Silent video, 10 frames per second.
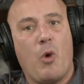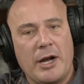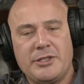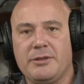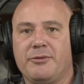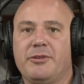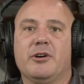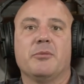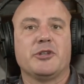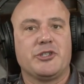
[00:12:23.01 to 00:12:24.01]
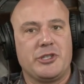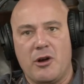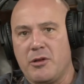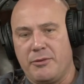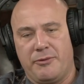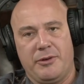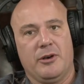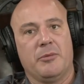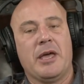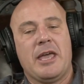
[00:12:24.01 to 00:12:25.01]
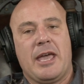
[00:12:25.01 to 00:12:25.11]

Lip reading: watch the film, share the film,